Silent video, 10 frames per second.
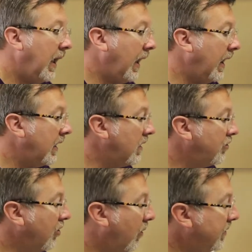and a
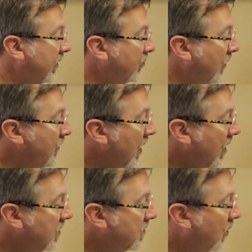jaw position.
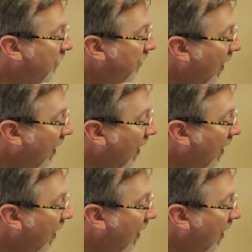So